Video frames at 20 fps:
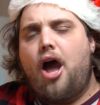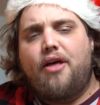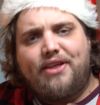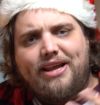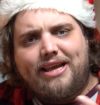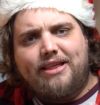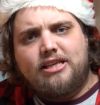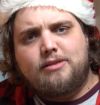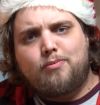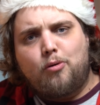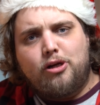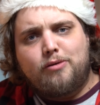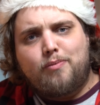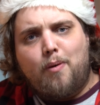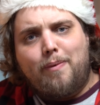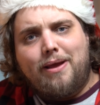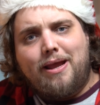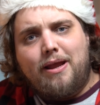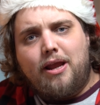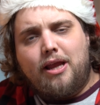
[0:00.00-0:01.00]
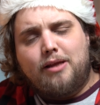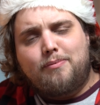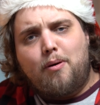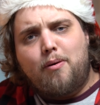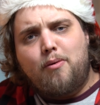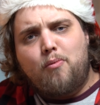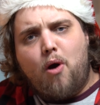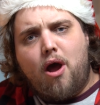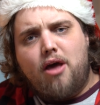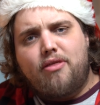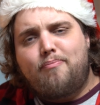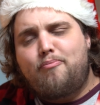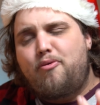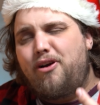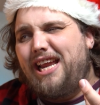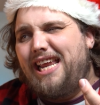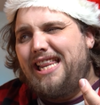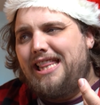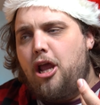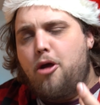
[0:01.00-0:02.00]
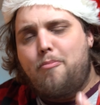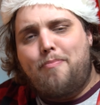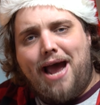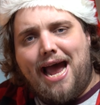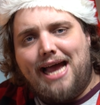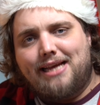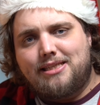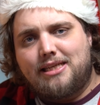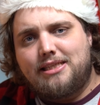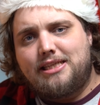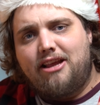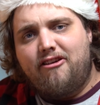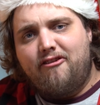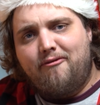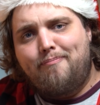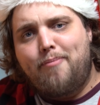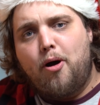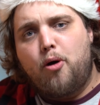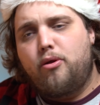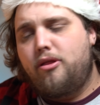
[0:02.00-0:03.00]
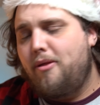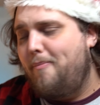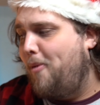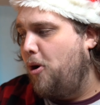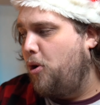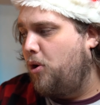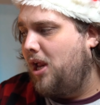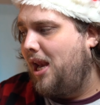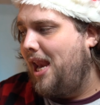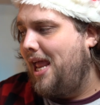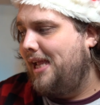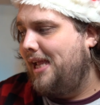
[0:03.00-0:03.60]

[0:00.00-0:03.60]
I think at this point it's probably worth bringing the opacity of both bokeh